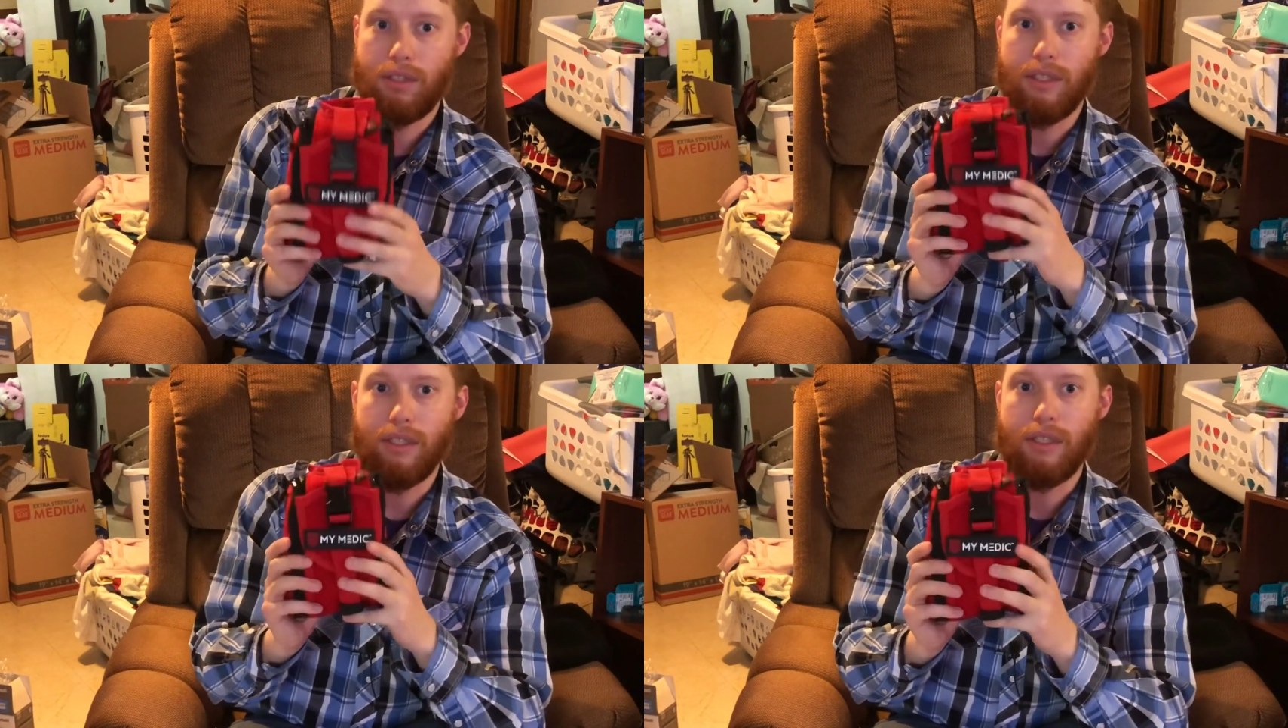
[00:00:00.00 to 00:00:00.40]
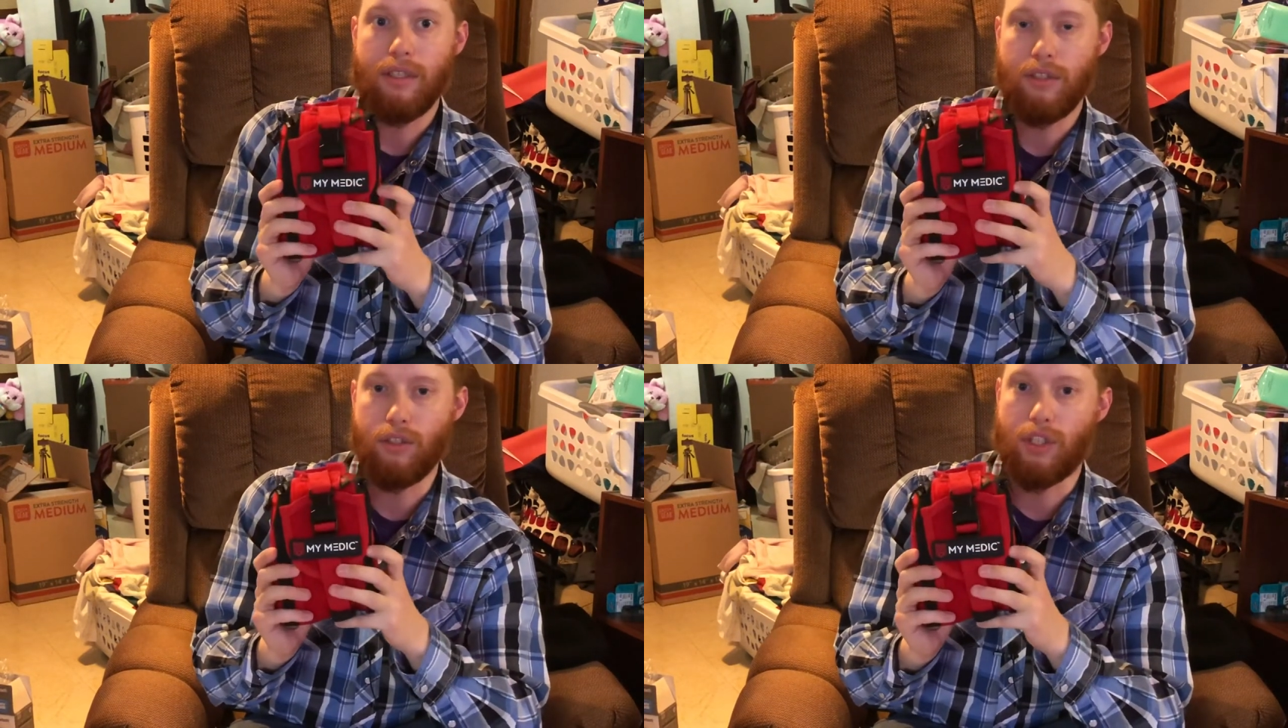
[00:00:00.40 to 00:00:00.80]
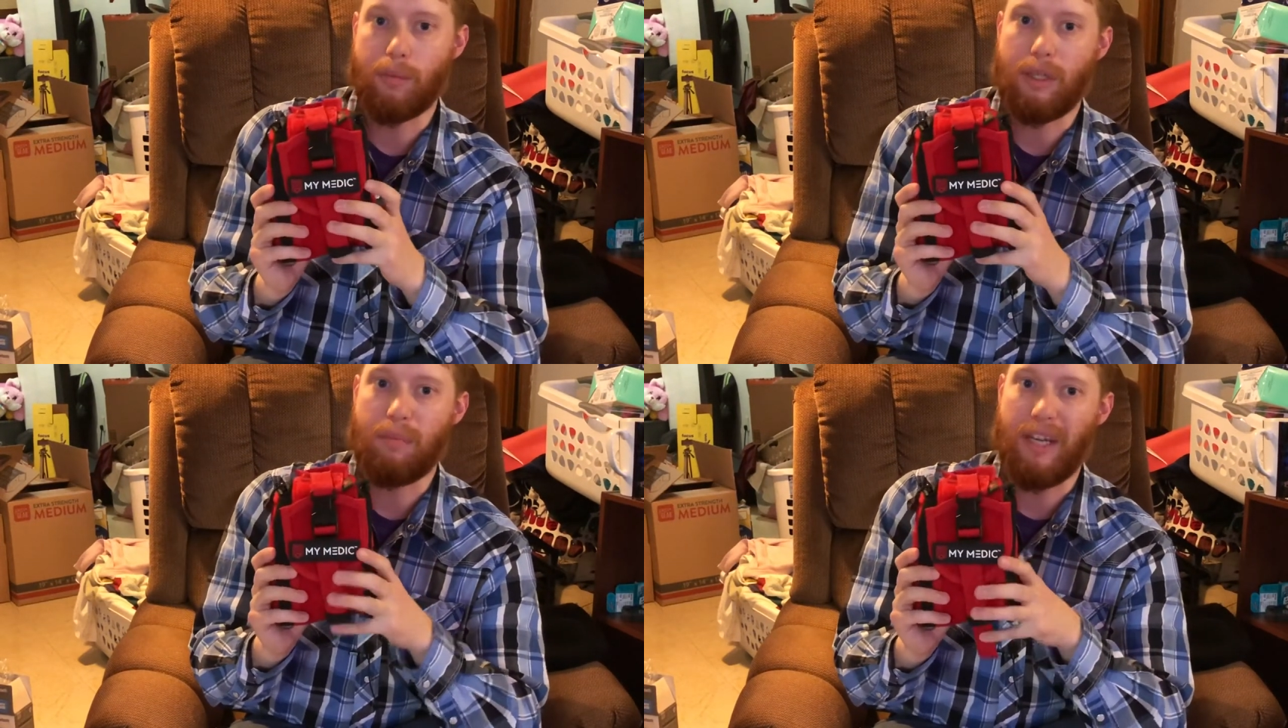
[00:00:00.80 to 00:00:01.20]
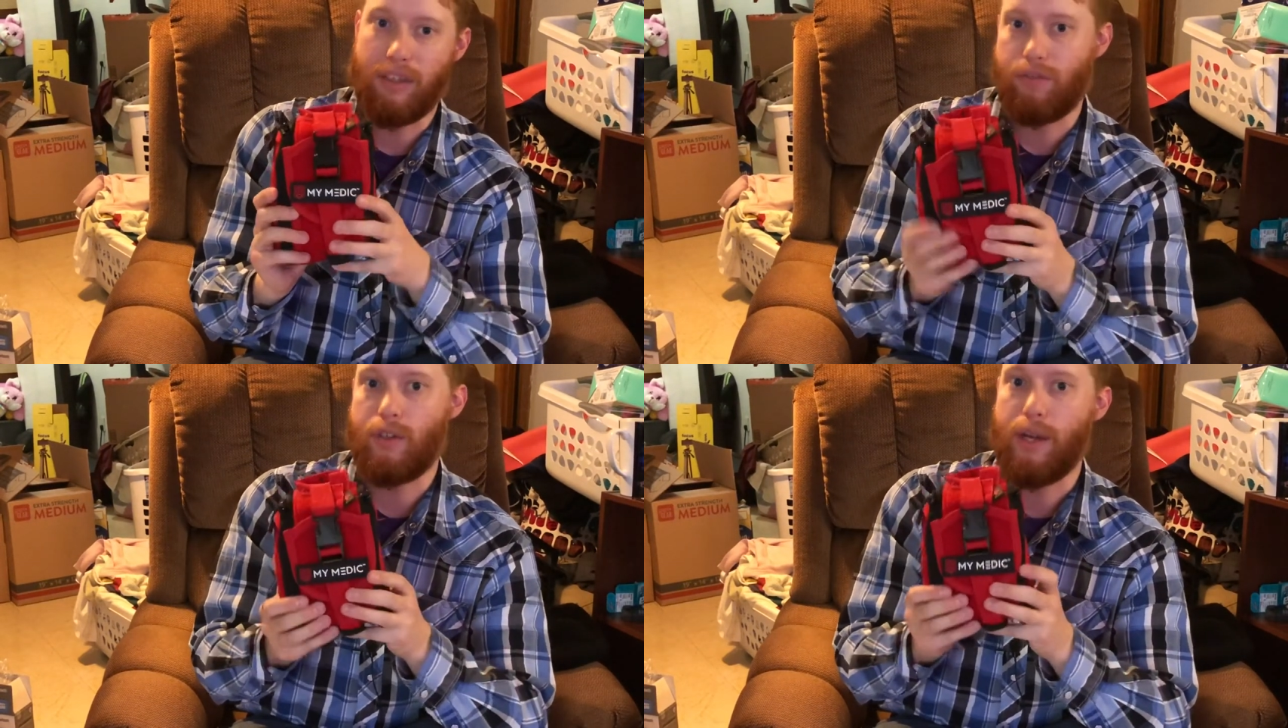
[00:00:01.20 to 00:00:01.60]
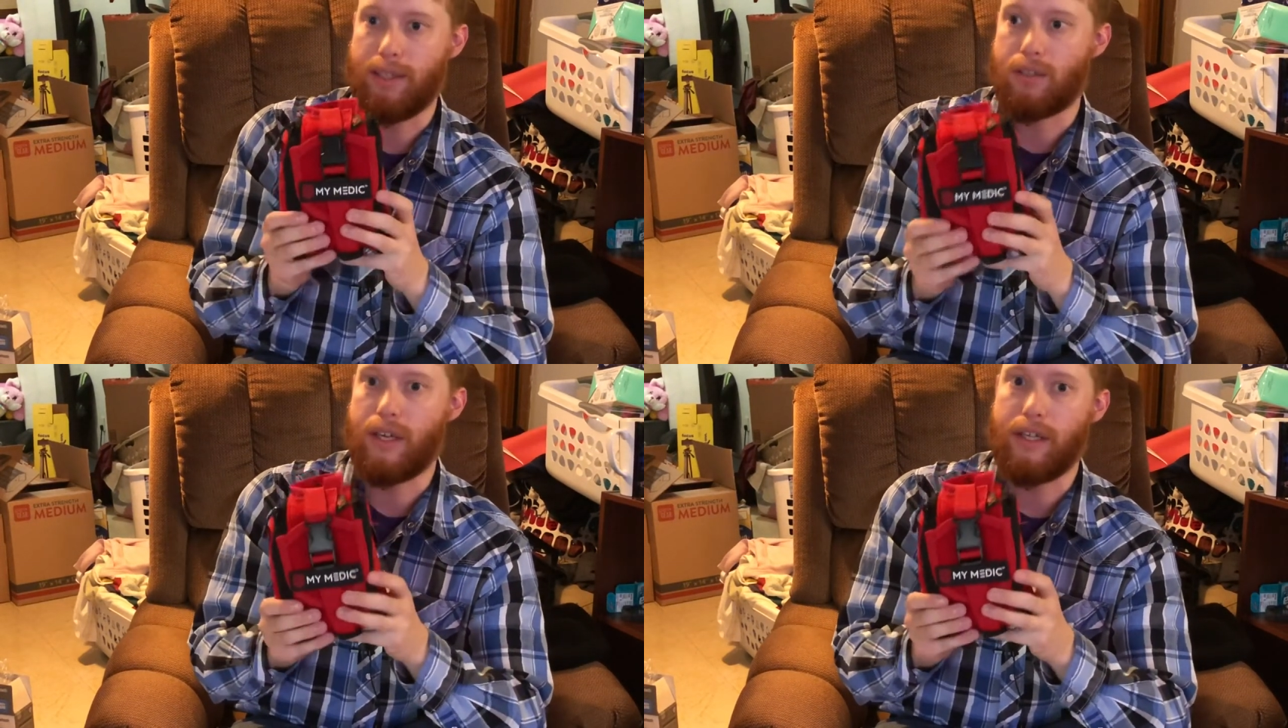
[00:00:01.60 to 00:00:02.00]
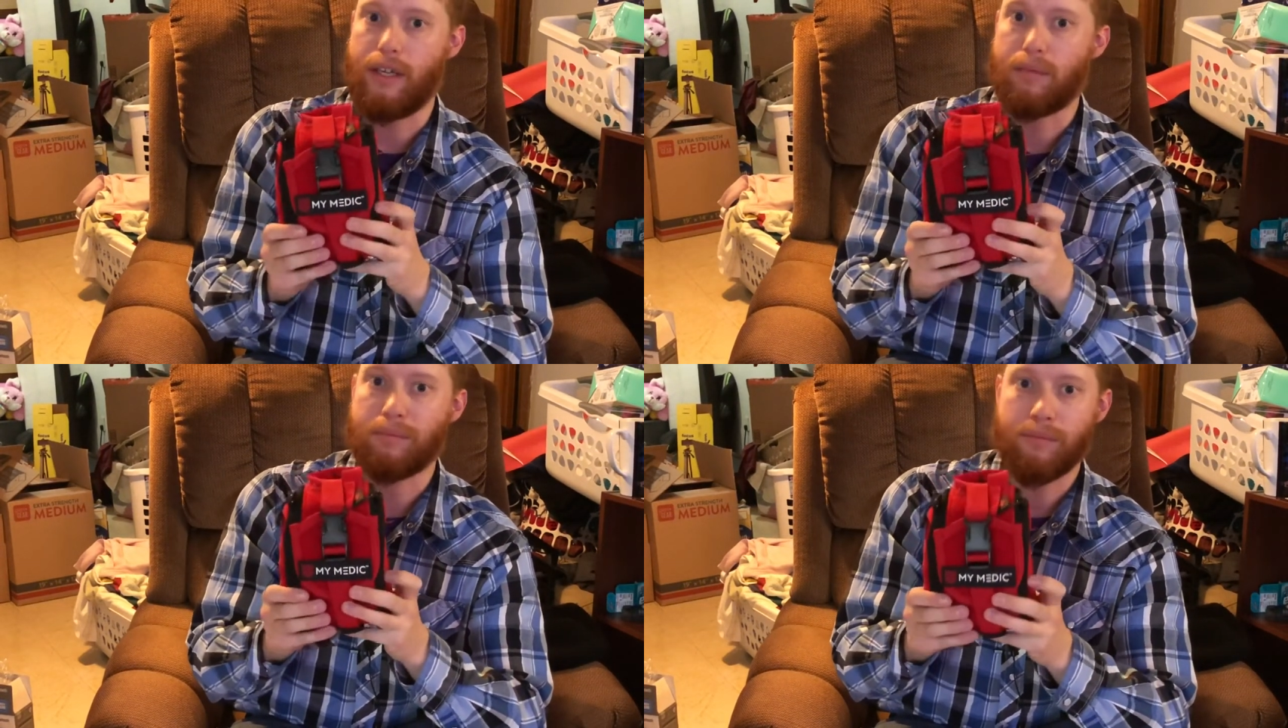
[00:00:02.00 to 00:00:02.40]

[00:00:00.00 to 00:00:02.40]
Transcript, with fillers: uh, do something about if you had the right gear.